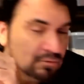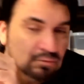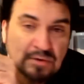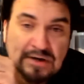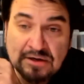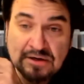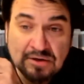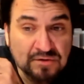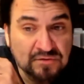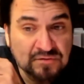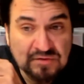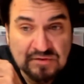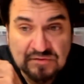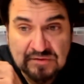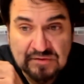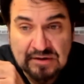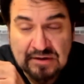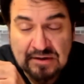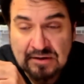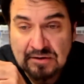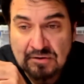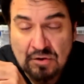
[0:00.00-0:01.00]
records, as
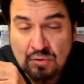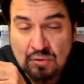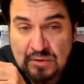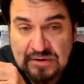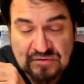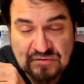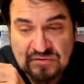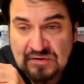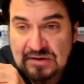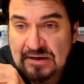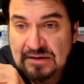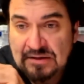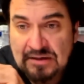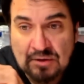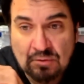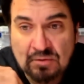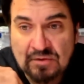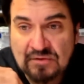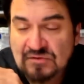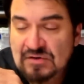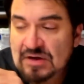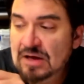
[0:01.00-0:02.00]
I always say, they
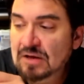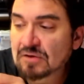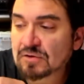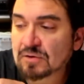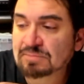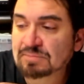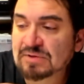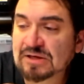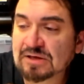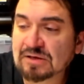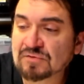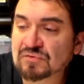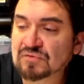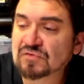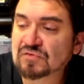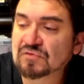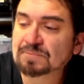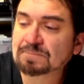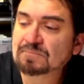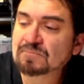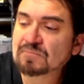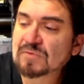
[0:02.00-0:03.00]
were a dollar a
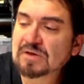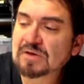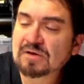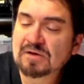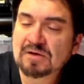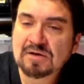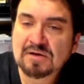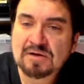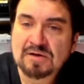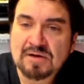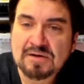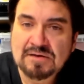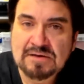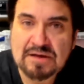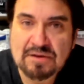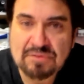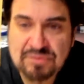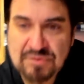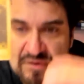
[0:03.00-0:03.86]
piece. Now